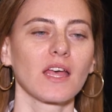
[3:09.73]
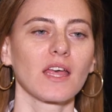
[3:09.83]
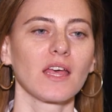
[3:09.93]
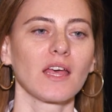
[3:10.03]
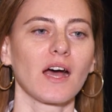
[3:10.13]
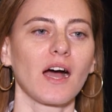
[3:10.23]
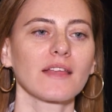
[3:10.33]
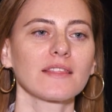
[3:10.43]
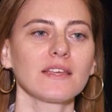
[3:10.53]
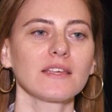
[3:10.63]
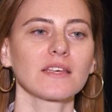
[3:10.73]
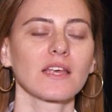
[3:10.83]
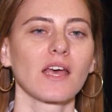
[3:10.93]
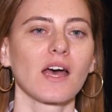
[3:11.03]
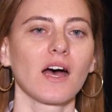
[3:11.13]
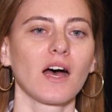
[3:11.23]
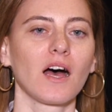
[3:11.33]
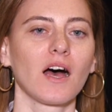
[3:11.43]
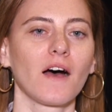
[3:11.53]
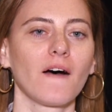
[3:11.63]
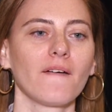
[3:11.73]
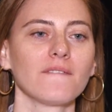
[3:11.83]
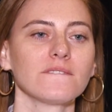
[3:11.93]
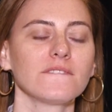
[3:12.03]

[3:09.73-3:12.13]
Uh, I think uh,